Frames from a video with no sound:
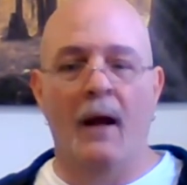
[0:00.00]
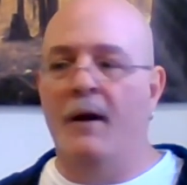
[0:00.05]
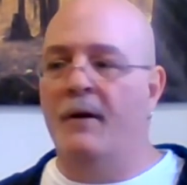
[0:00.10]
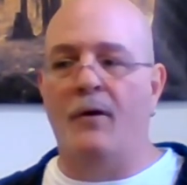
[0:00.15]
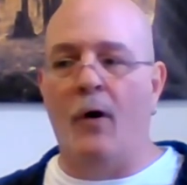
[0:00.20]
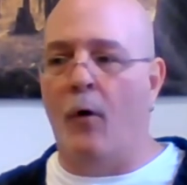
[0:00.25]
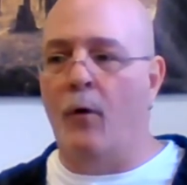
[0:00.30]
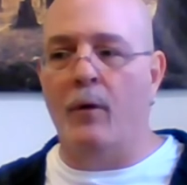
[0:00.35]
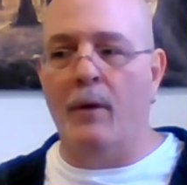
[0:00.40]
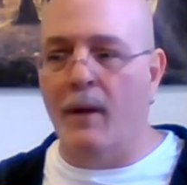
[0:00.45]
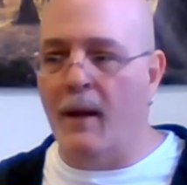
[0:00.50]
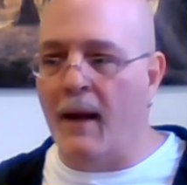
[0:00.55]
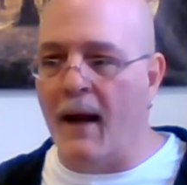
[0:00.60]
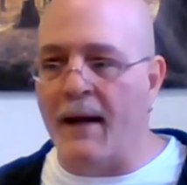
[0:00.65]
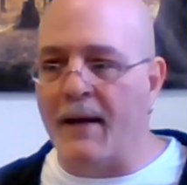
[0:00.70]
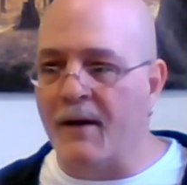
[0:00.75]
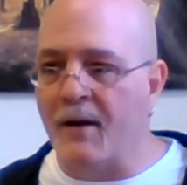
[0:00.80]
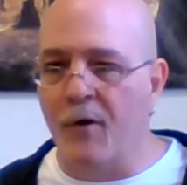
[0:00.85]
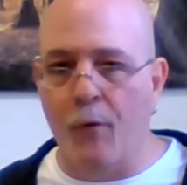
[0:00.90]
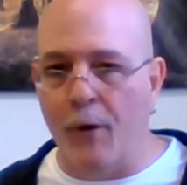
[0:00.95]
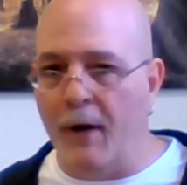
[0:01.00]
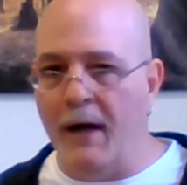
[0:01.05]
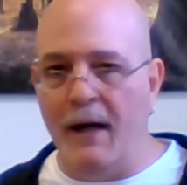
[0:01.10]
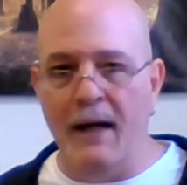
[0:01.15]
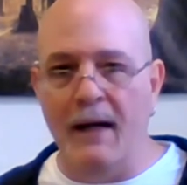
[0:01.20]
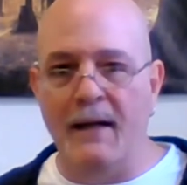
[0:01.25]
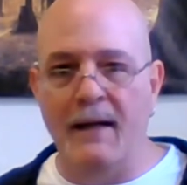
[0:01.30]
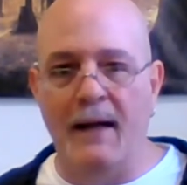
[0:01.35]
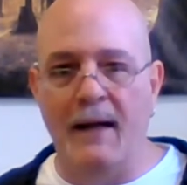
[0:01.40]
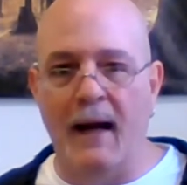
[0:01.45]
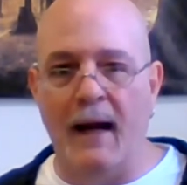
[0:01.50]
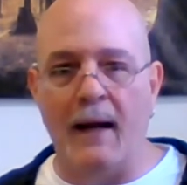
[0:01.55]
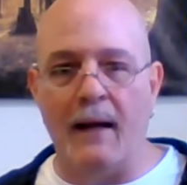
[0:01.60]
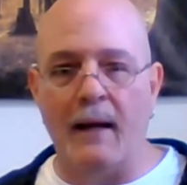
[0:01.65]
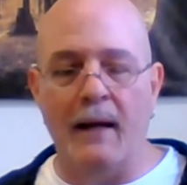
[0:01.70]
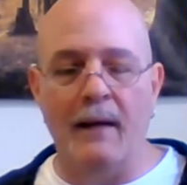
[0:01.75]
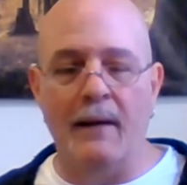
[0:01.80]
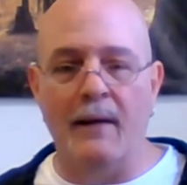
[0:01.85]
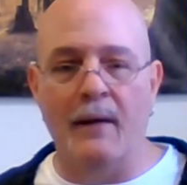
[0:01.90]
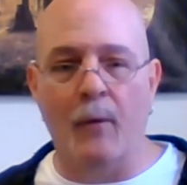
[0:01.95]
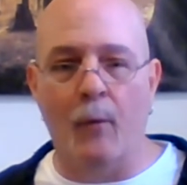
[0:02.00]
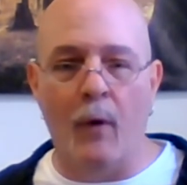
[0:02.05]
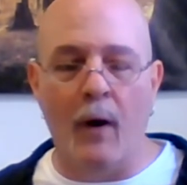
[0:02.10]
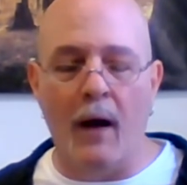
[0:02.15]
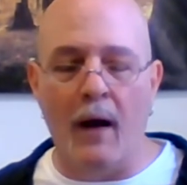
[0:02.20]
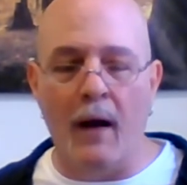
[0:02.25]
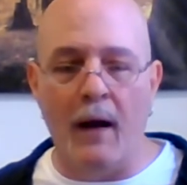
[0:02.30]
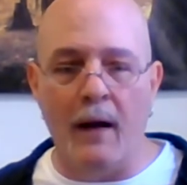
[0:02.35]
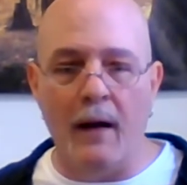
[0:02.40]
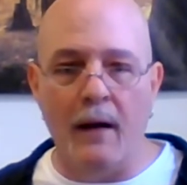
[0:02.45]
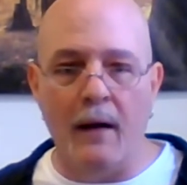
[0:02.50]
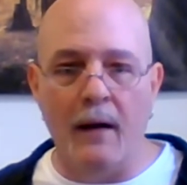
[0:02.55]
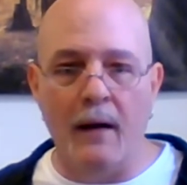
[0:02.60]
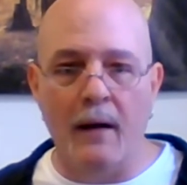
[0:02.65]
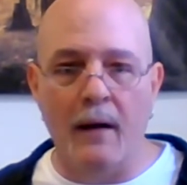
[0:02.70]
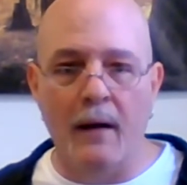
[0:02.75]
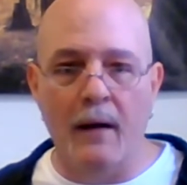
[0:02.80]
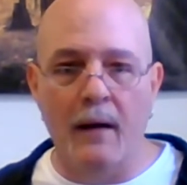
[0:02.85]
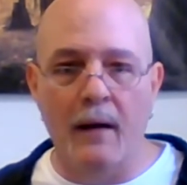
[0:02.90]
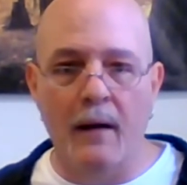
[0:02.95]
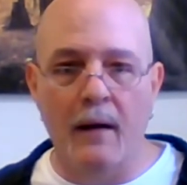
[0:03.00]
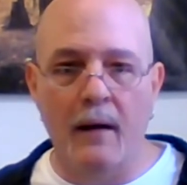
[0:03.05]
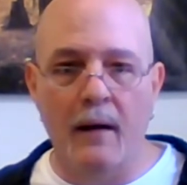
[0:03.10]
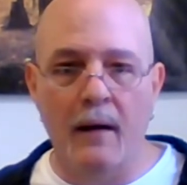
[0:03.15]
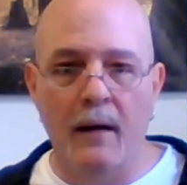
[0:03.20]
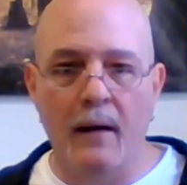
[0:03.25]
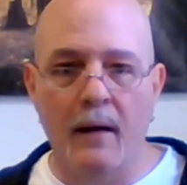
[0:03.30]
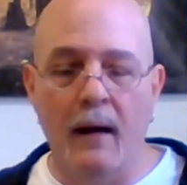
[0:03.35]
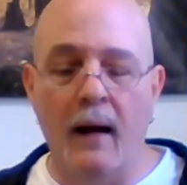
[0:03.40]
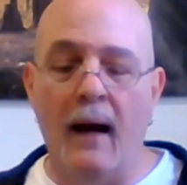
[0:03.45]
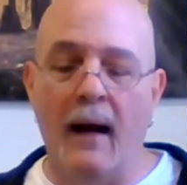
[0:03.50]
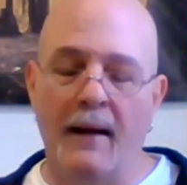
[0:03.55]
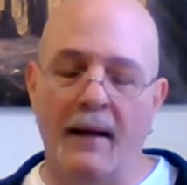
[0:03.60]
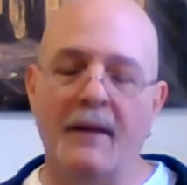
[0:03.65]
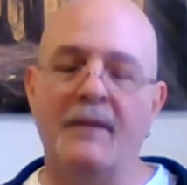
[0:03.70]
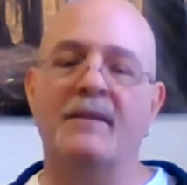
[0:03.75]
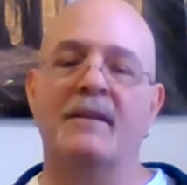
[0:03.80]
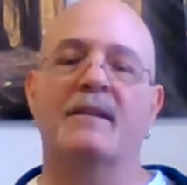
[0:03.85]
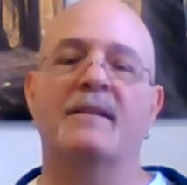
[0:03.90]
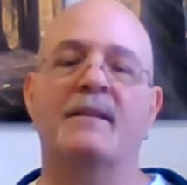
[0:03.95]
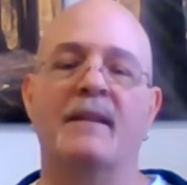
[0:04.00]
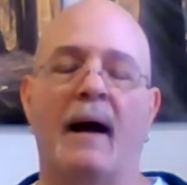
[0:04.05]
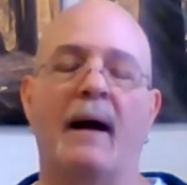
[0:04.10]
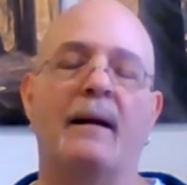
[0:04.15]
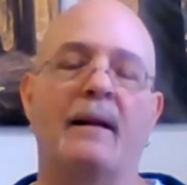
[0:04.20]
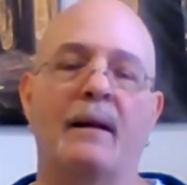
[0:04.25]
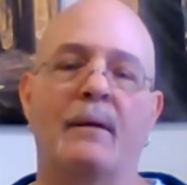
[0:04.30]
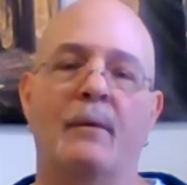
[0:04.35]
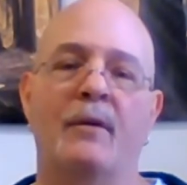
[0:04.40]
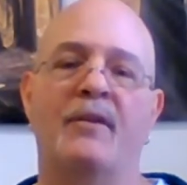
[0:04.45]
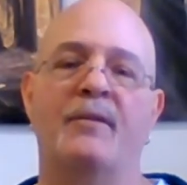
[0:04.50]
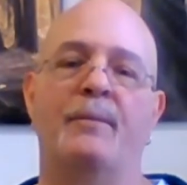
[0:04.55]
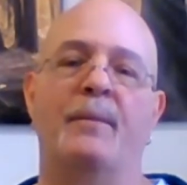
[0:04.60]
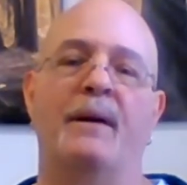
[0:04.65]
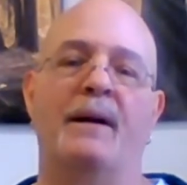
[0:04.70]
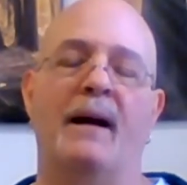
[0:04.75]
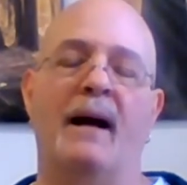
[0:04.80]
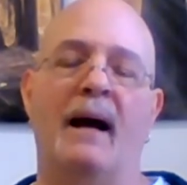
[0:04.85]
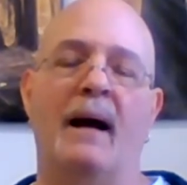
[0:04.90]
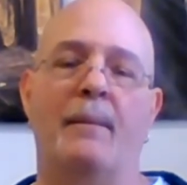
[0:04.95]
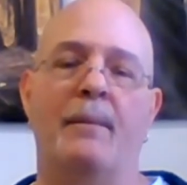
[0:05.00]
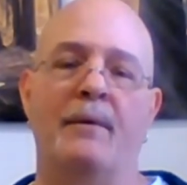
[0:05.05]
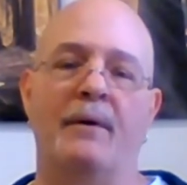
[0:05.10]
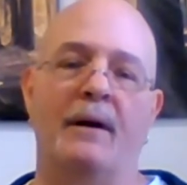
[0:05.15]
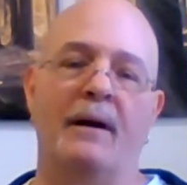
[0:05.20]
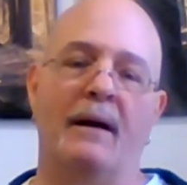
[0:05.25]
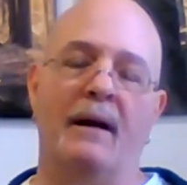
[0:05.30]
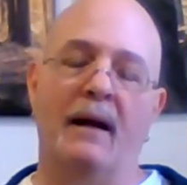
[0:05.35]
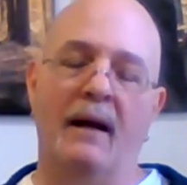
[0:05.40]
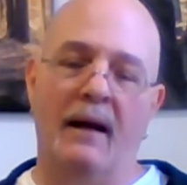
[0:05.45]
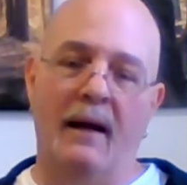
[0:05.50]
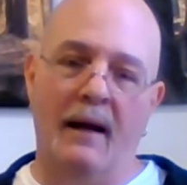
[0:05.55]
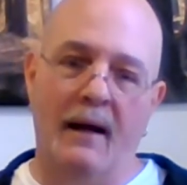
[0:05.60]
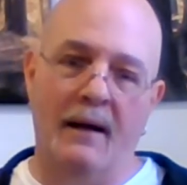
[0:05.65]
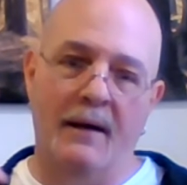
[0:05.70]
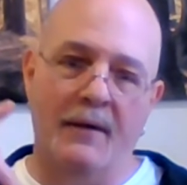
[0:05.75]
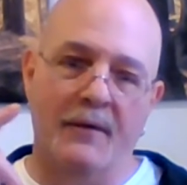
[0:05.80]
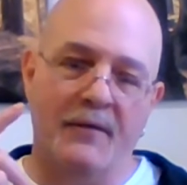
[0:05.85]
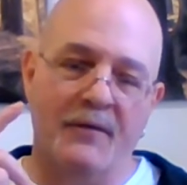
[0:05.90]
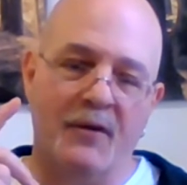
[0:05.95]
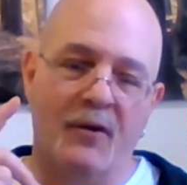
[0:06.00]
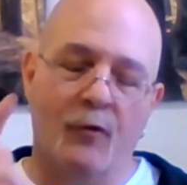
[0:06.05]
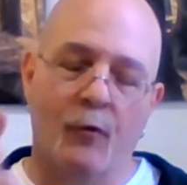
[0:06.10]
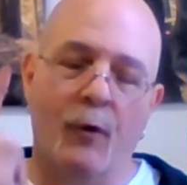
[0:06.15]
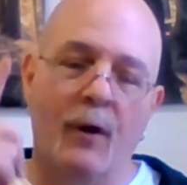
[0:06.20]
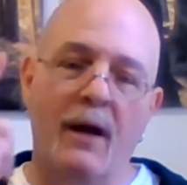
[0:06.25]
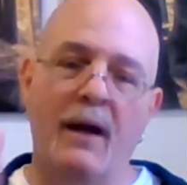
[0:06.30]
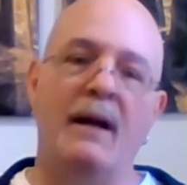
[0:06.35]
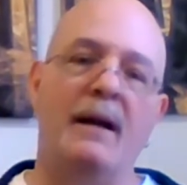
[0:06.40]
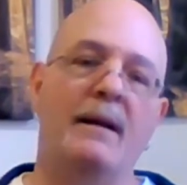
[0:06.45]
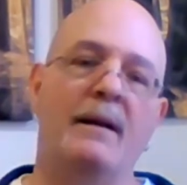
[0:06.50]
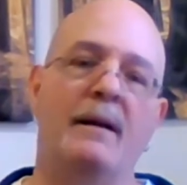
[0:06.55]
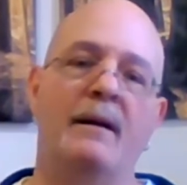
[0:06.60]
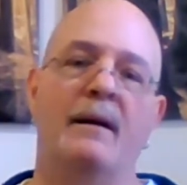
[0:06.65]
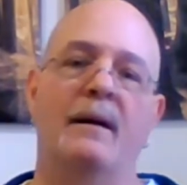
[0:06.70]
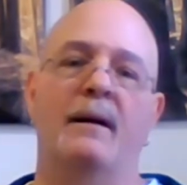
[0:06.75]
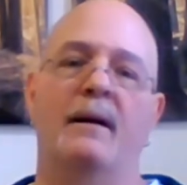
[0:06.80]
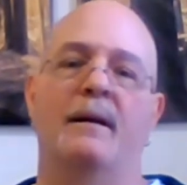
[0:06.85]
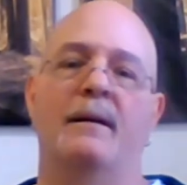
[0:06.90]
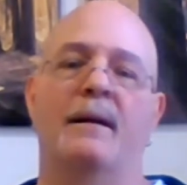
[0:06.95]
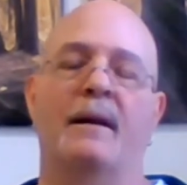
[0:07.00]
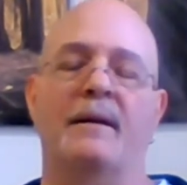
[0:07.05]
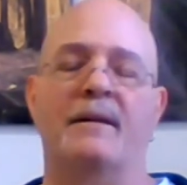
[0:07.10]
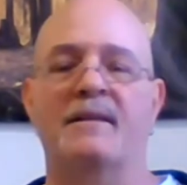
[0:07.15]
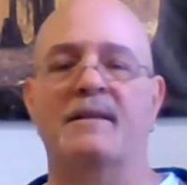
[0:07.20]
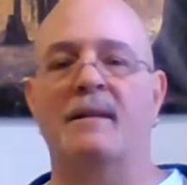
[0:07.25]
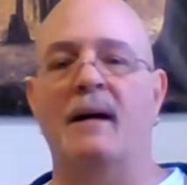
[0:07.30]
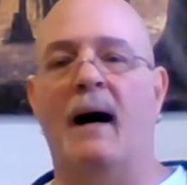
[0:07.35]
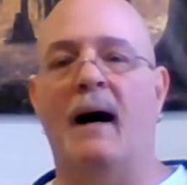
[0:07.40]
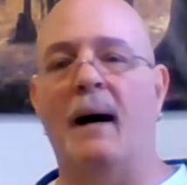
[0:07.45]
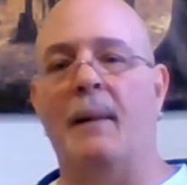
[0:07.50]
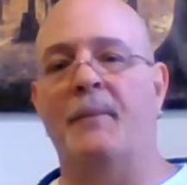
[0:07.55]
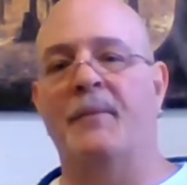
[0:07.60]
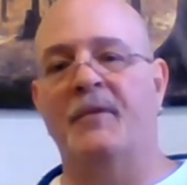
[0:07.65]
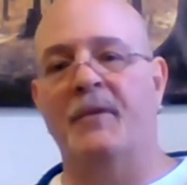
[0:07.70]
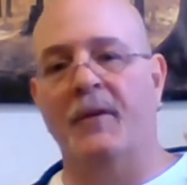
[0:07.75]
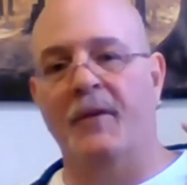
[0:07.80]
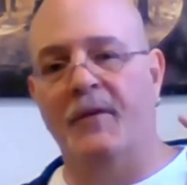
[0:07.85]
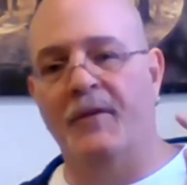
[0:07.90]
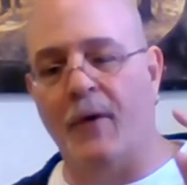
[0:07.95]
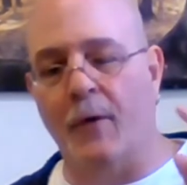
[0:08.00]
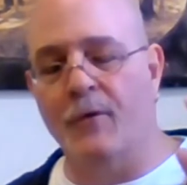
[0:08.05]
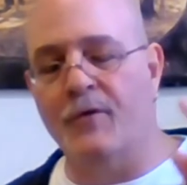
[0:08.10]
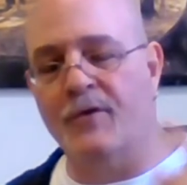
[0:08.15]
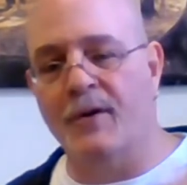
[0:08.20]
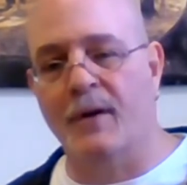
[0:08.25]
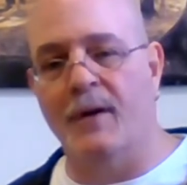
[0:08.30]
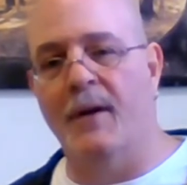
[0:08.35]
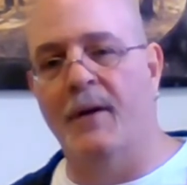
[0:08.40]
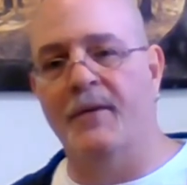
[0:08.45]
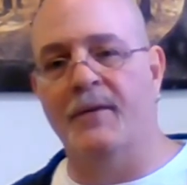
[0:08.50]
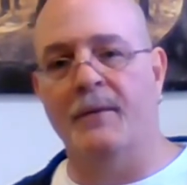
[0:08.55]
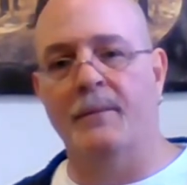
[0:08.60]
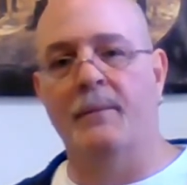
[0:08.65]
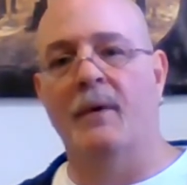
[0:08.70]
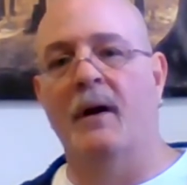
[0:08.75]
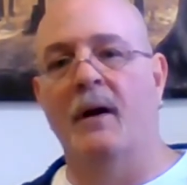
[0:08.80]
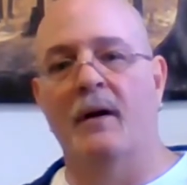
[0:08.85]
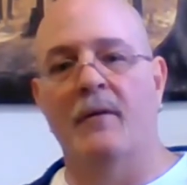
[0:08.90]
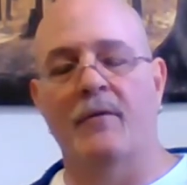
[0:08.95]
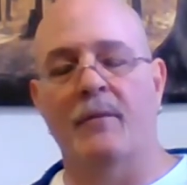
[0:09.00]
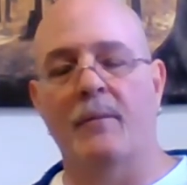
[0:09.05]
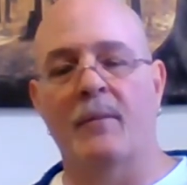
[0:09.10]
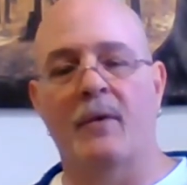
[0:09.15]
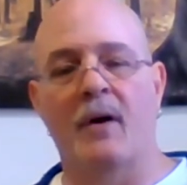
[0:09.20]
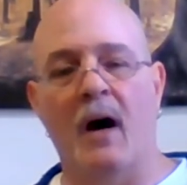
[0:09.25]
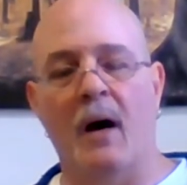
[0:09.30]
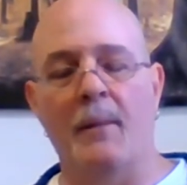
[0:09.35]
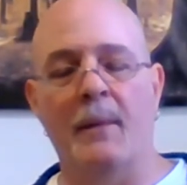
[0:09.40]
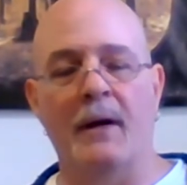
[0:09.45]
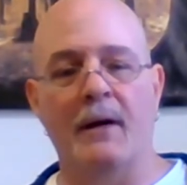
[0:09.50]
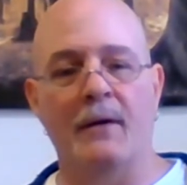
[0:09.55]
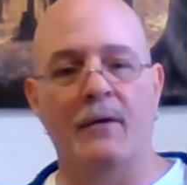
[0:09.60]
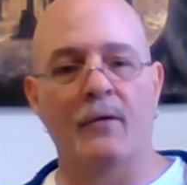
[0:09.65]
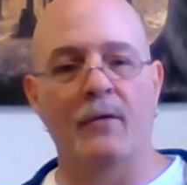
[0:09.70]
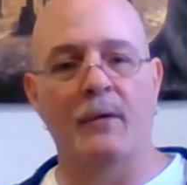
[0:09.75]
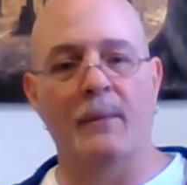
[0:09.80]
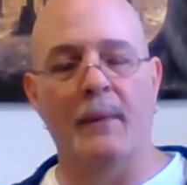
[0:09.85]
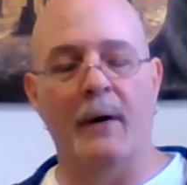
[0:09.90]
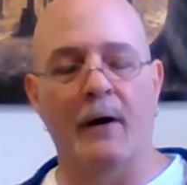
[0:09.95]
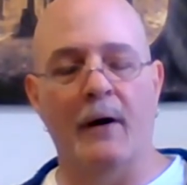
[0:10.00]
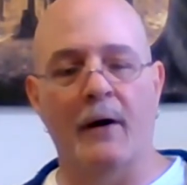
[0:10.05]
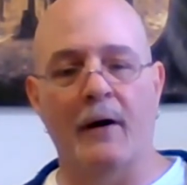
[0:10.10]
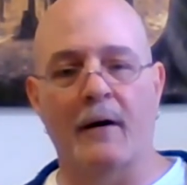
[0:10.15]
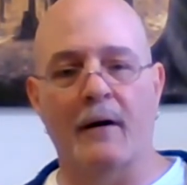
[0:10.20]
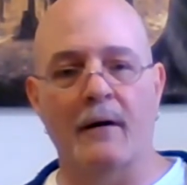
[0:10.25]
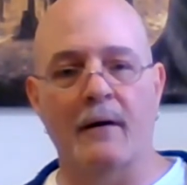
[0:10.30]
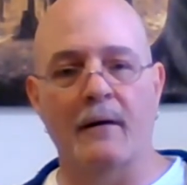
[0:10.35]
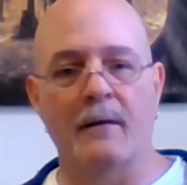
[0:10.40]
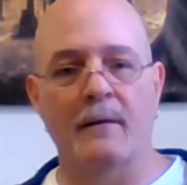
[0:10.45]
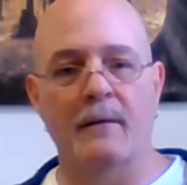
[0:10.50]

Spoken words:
Don't let greed get in the way. And that's exactly what's been happening. It is greed that stops socialism from coming to America.